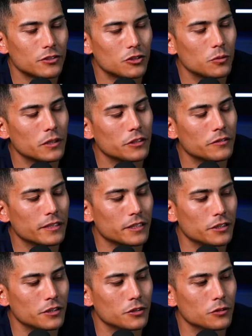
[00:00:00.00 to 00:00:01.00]
So what do you think
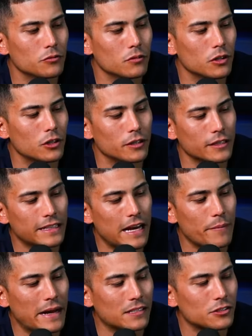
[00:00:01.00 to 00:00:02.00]
you learned at
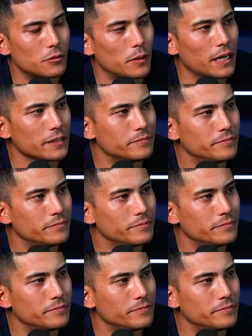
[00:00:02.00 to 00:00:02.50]
that mastermind?